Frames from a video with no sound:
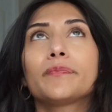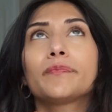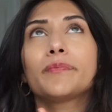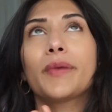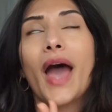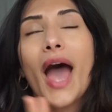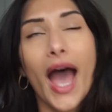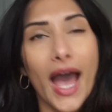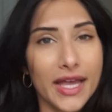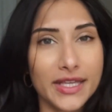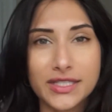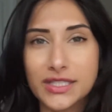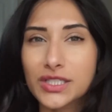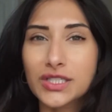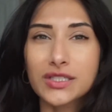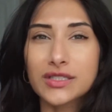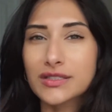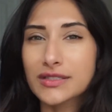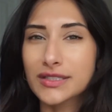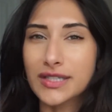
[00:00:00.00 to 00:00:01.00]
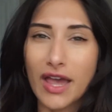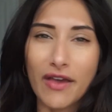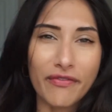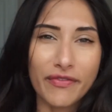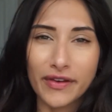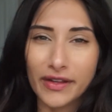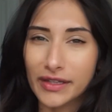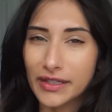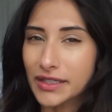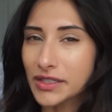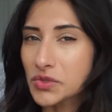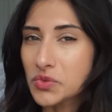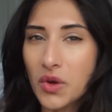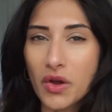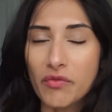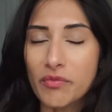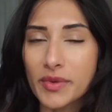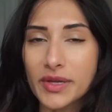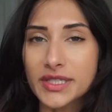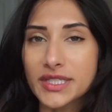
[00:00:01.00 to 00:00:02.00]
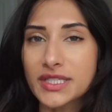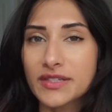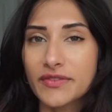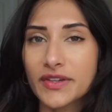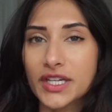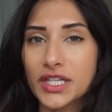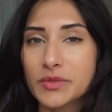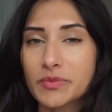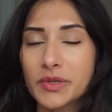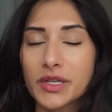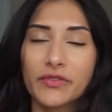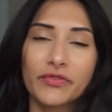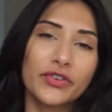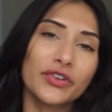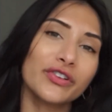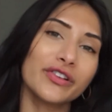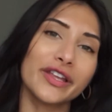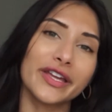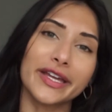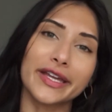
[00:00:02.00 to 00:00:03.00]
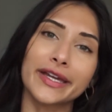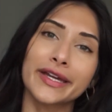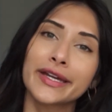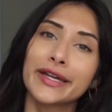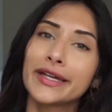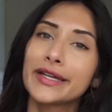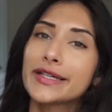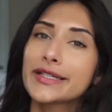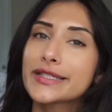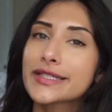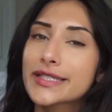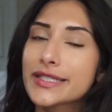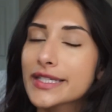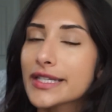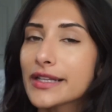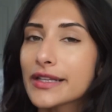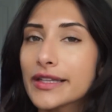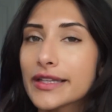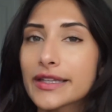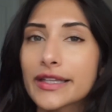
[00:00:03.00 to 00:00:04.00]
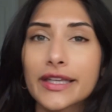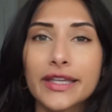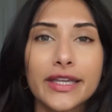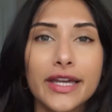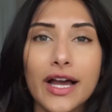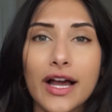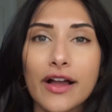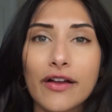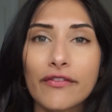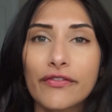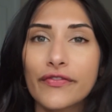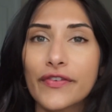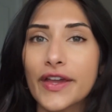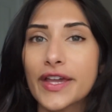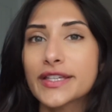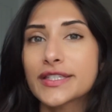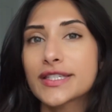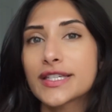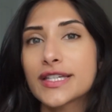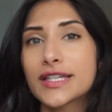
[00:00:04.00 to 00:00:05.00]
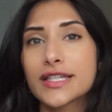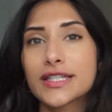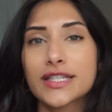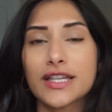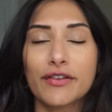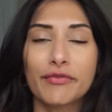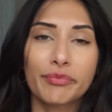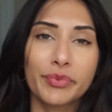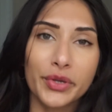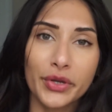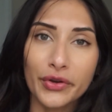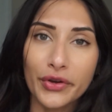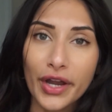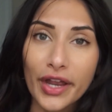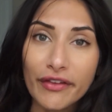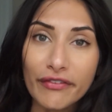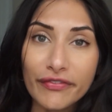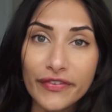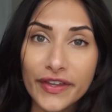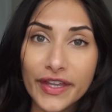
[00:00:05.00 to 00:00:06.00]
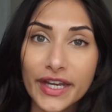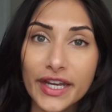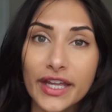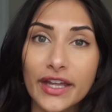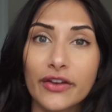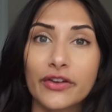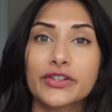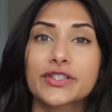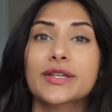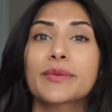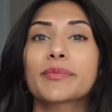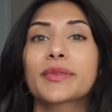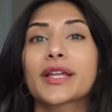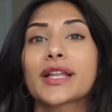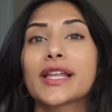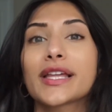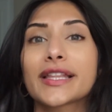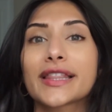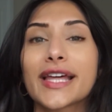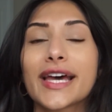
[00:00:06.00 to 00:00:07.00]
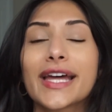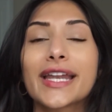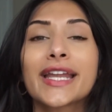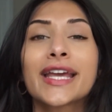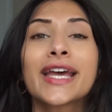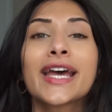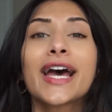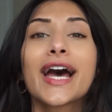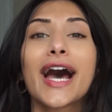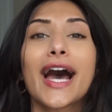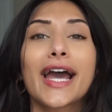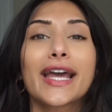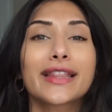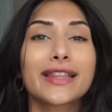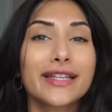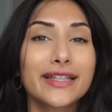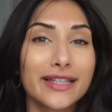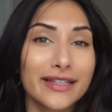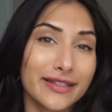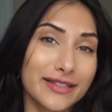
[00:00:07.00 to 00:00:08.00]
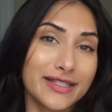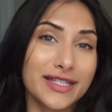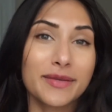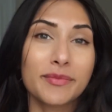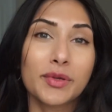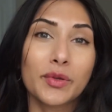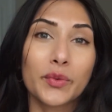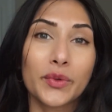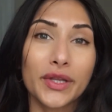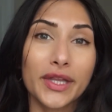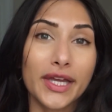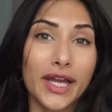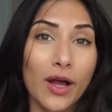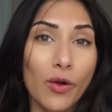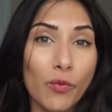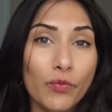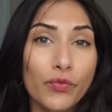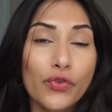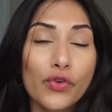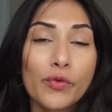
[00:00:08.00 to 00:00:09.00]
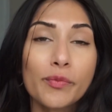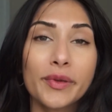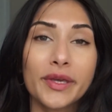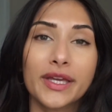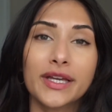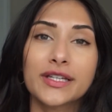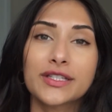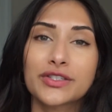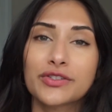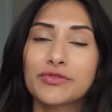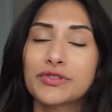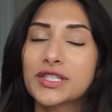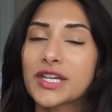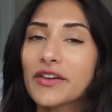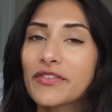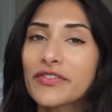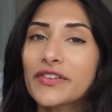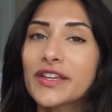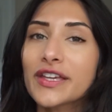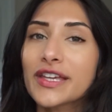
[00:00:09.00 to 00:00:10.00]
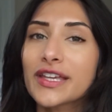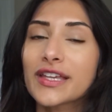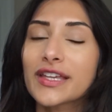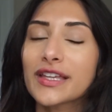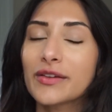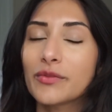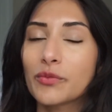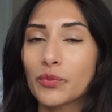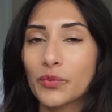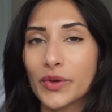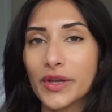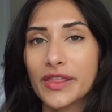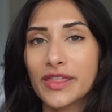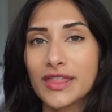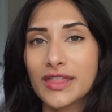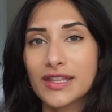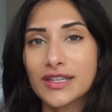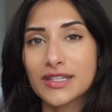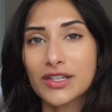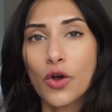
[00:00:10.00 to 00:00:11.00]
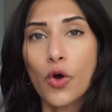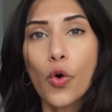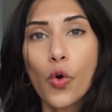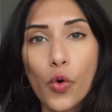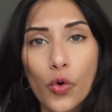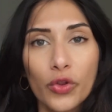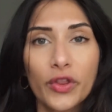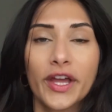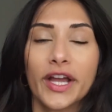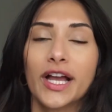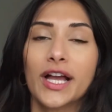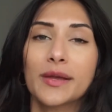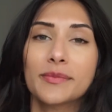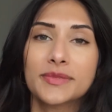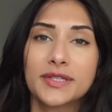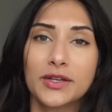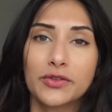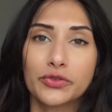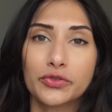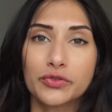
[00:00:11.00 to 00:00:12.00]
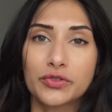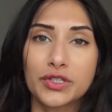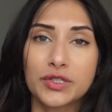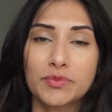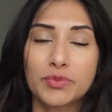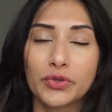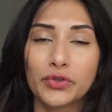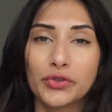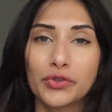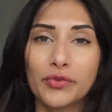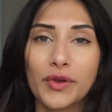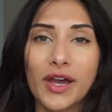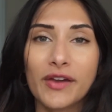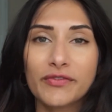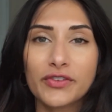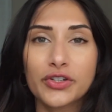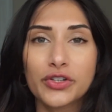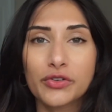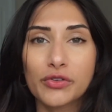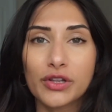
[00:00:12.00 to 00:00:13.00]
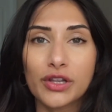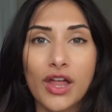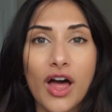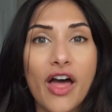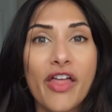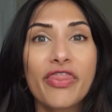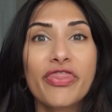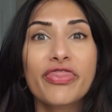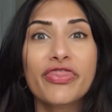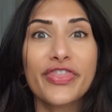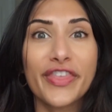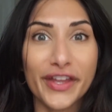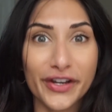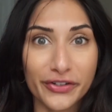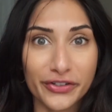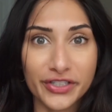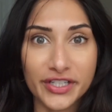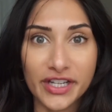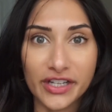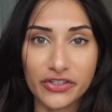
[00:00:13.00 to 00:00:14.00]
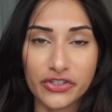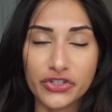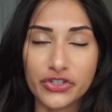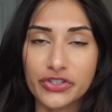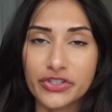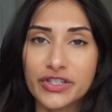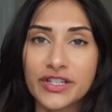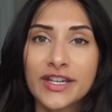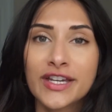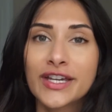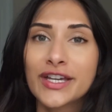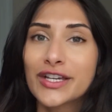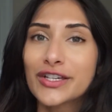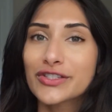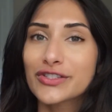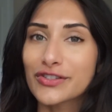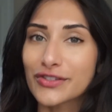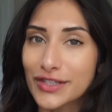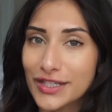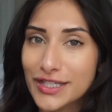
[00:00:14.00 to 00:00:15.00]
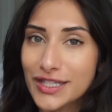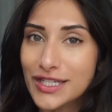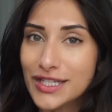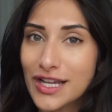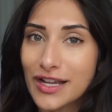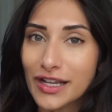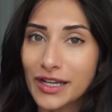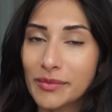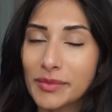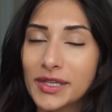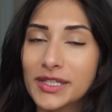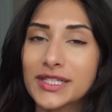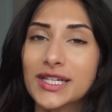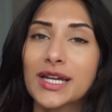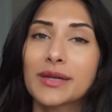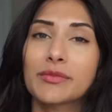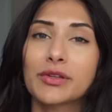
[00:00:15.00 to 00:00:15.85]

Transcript: past definitely 12 months of age. But if you're like still in the young phases of puree feeding or something like that, I think that this can be really helpful because you definitely, with this hole that comes out through the spoon, you have to do a lot thinner textures. So this is not going to be a time